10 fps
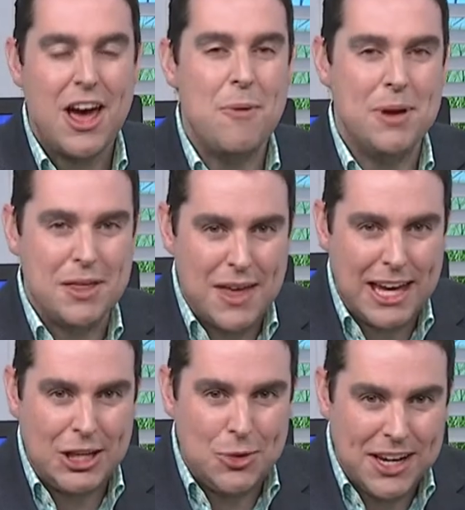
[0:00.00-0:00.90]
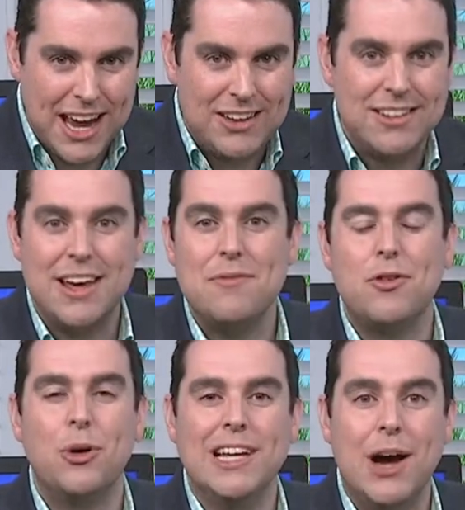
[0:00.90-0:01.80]
A big thank you again to them
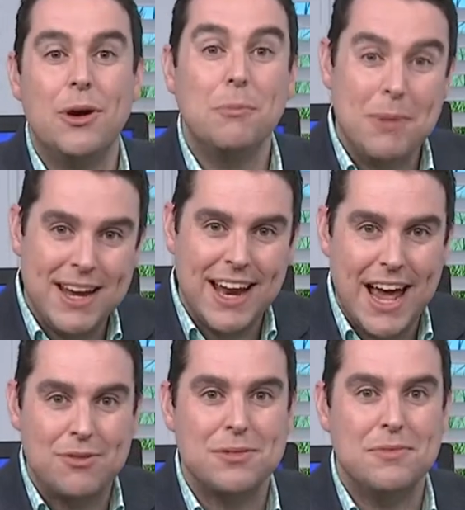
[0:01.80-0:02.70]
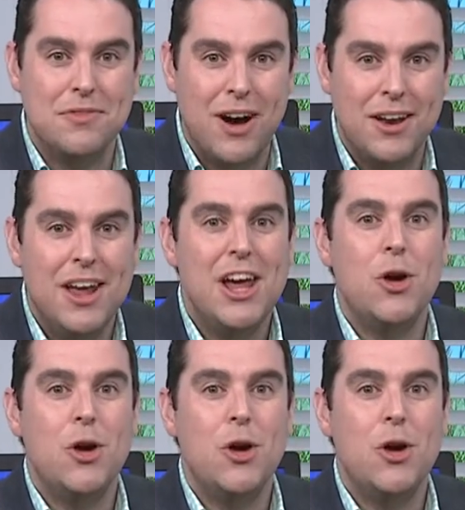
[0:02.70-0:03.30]
for allowing me to have some fun.